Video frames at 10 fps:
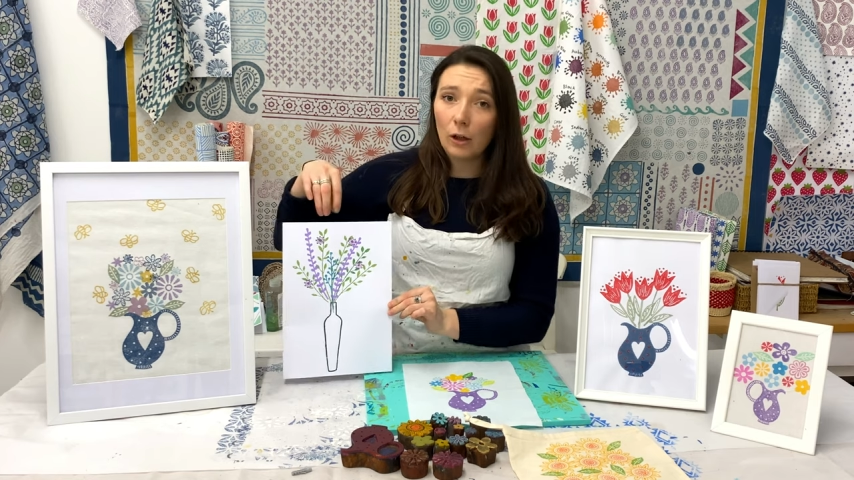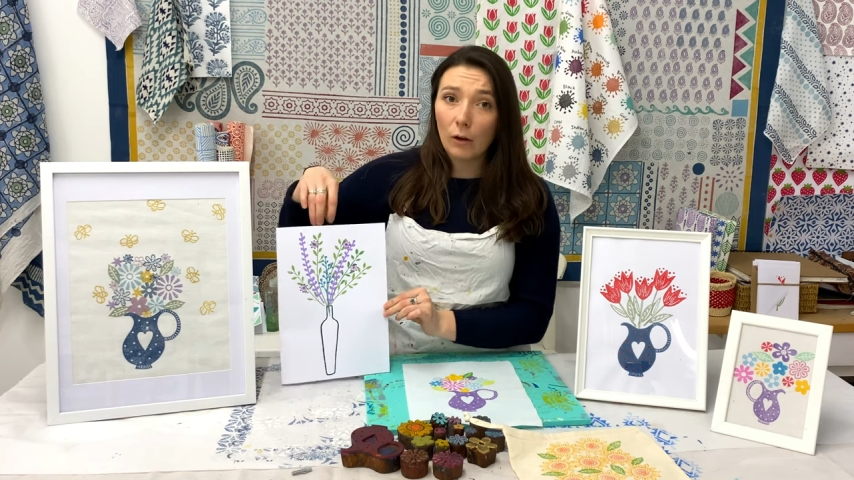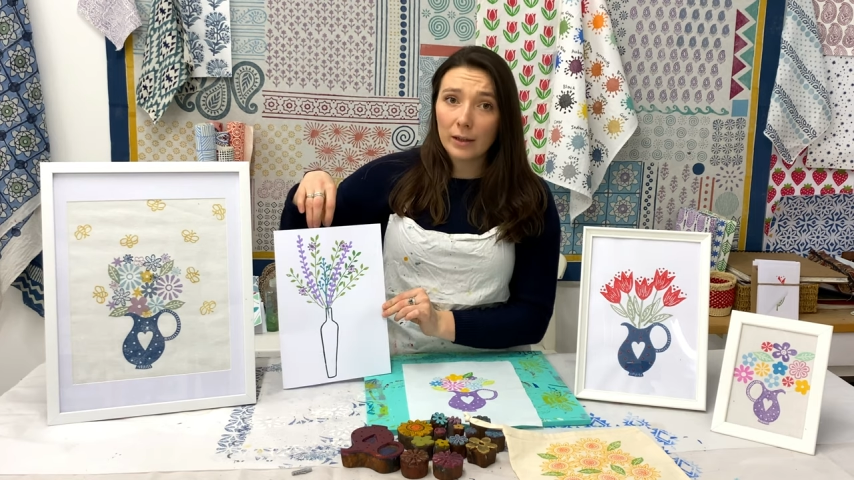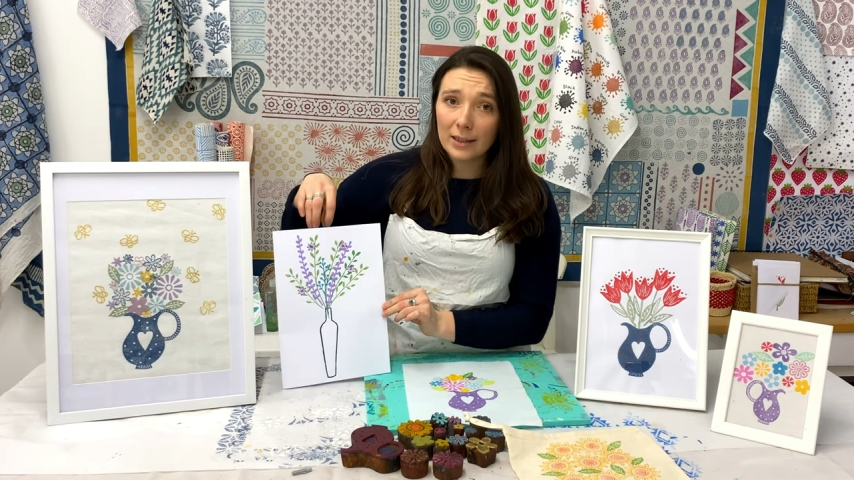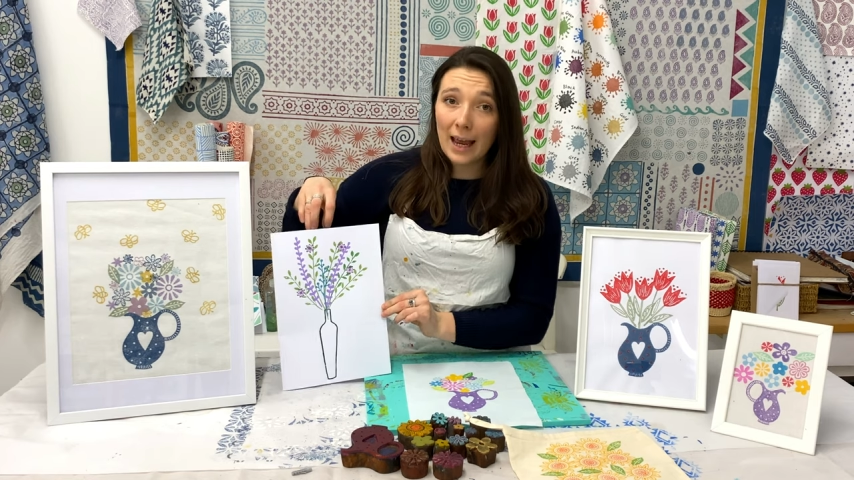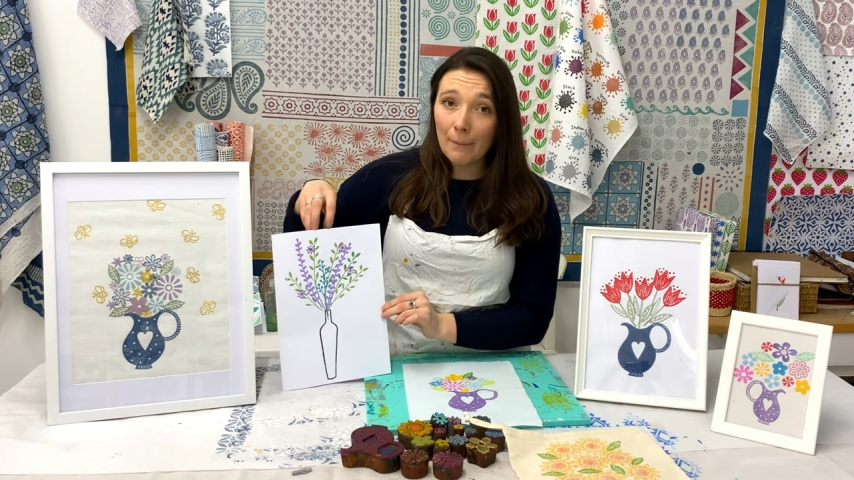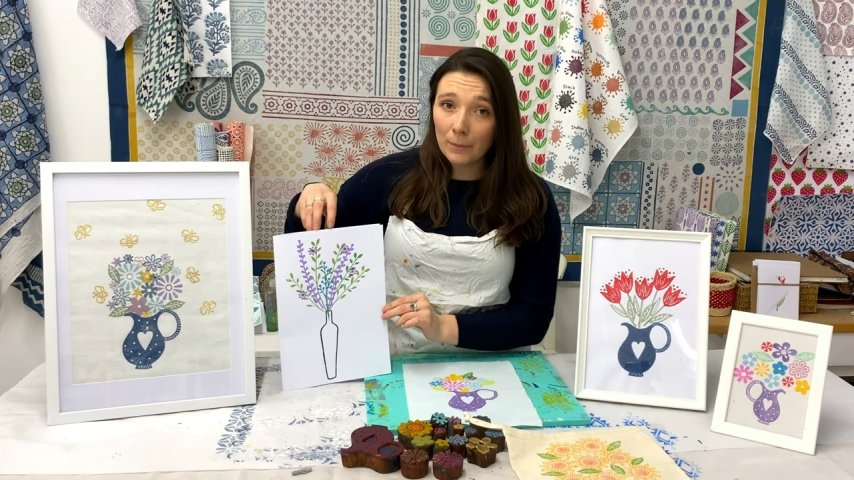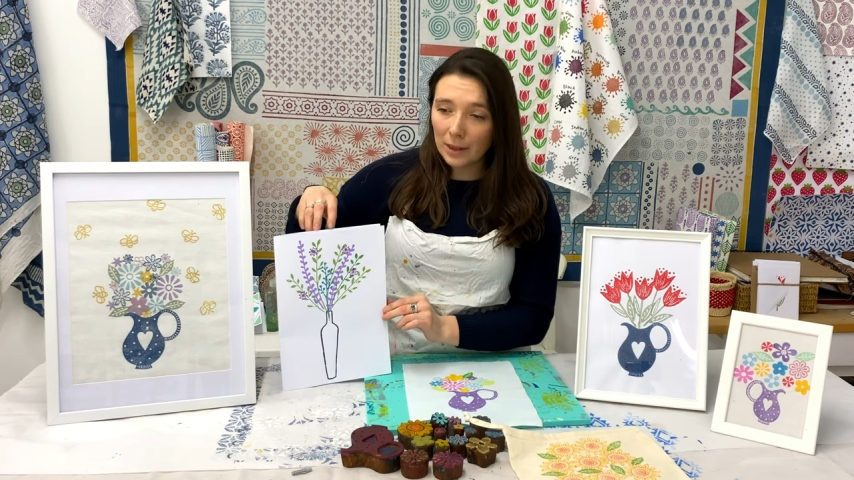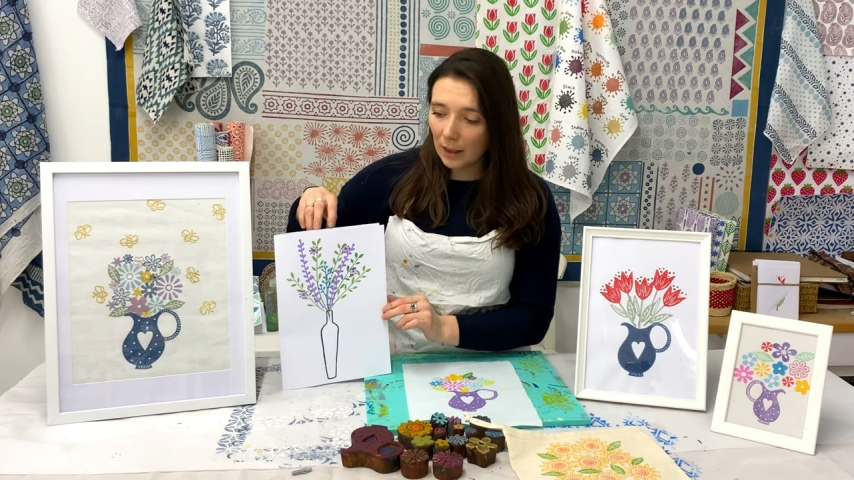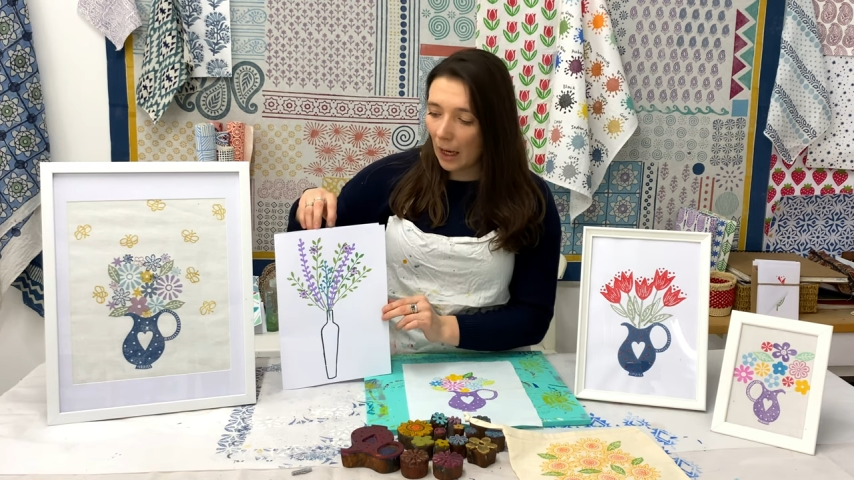long
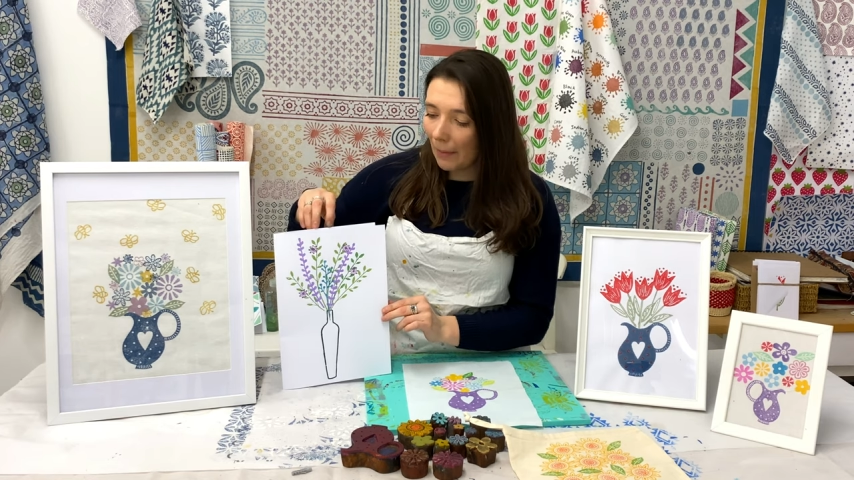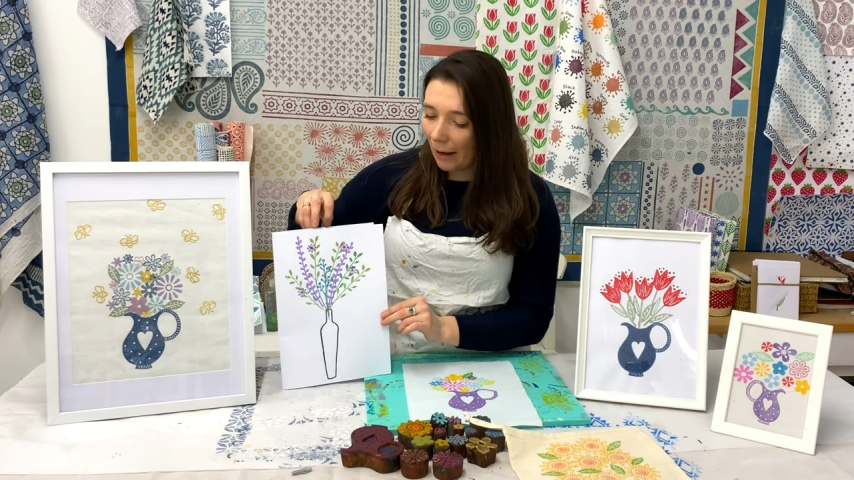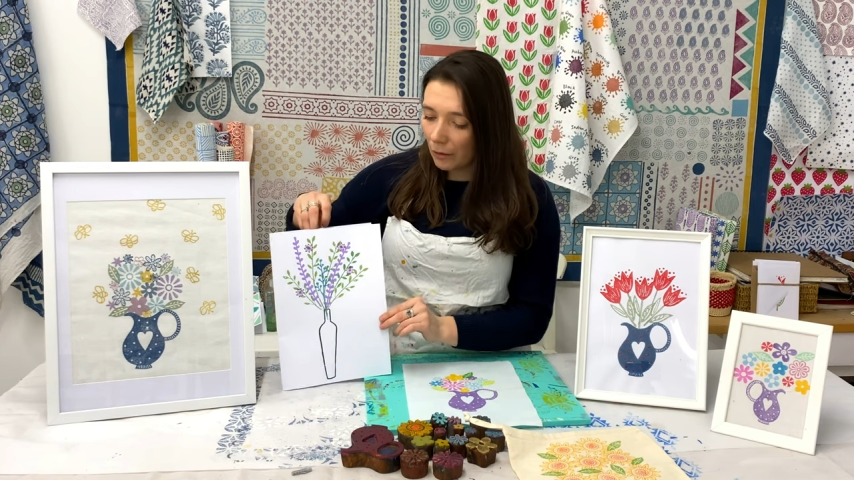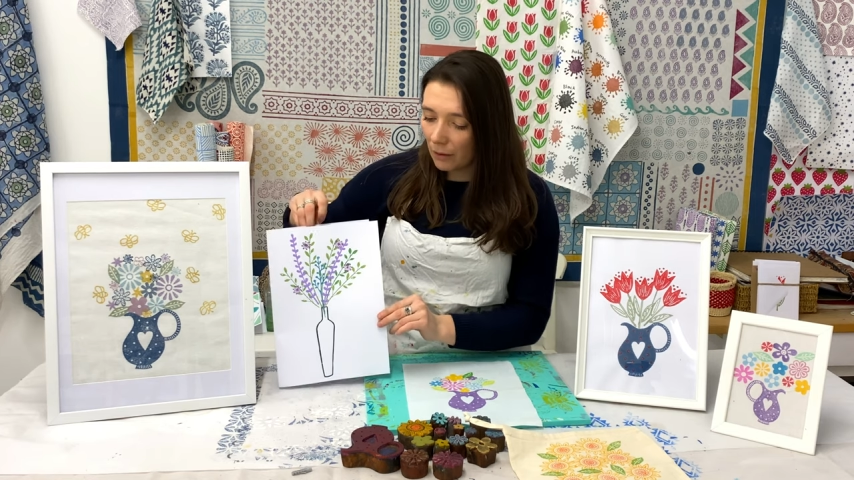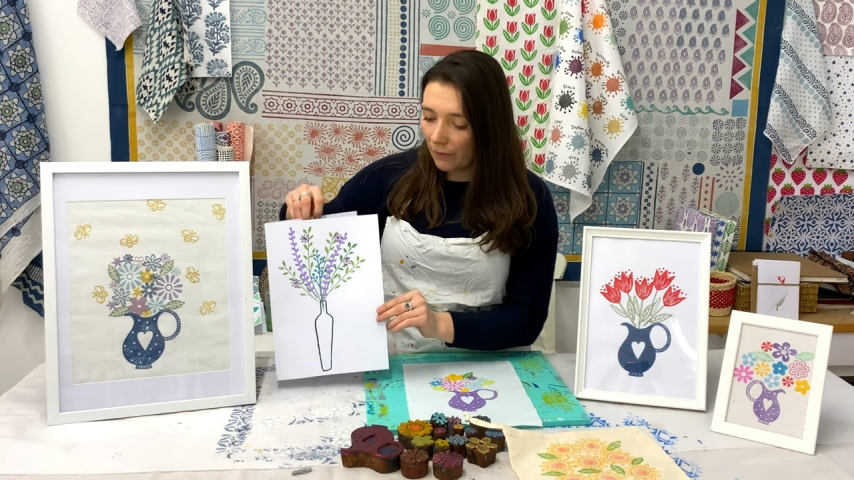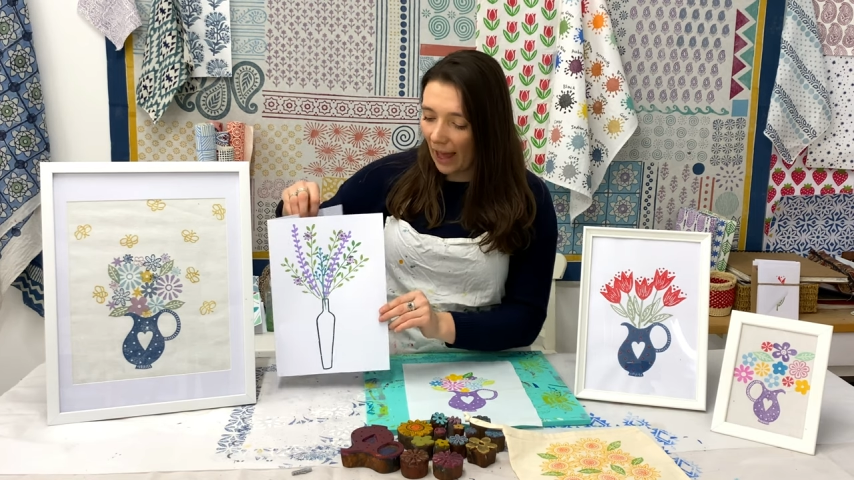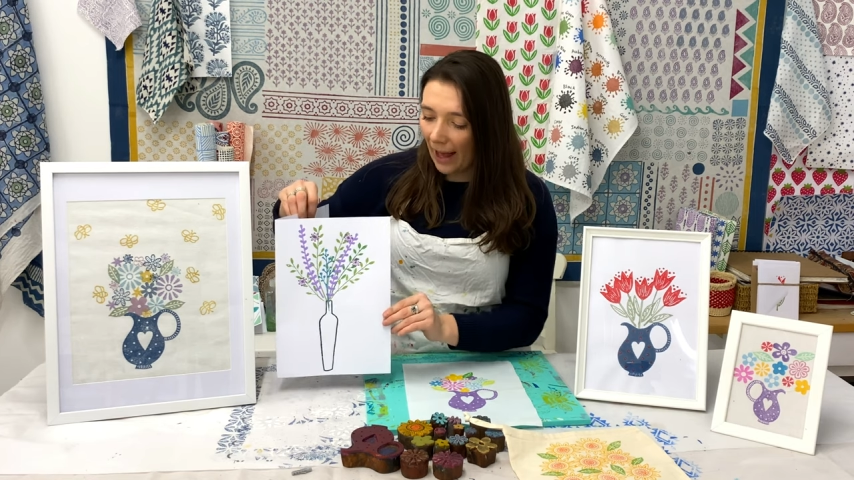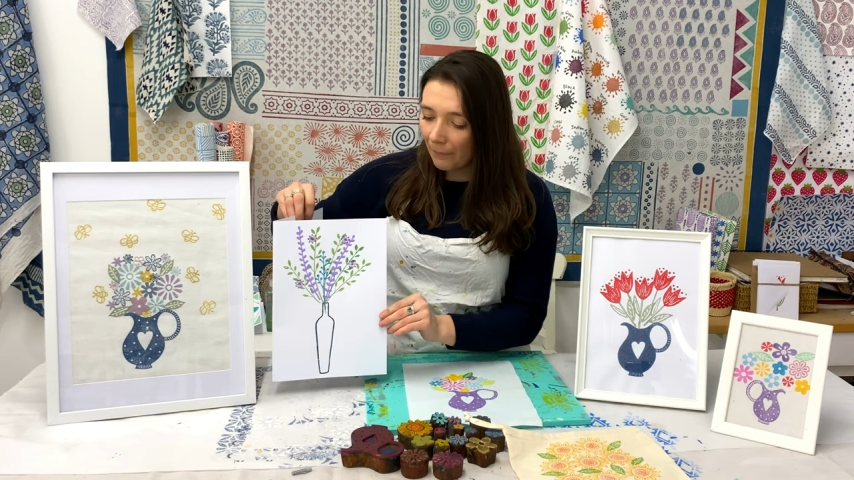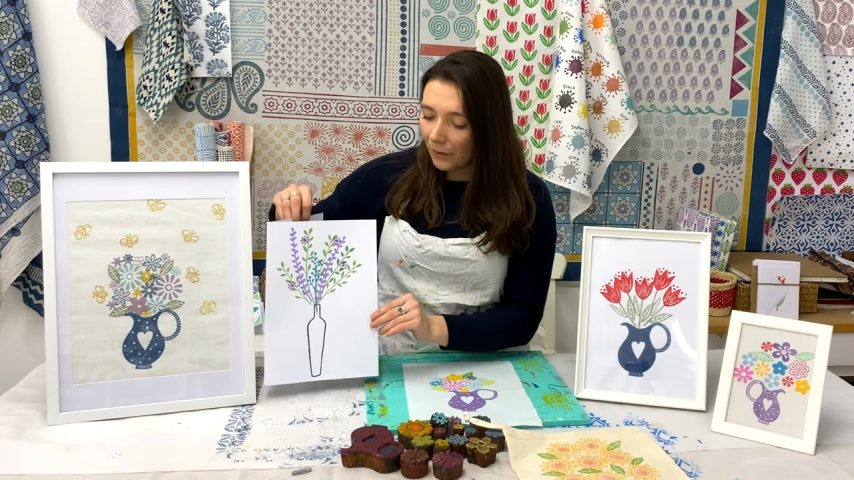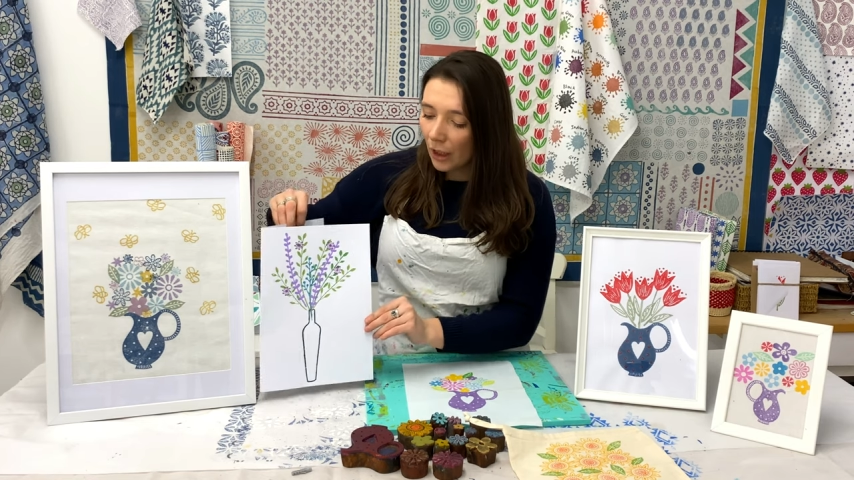stems to come out of there.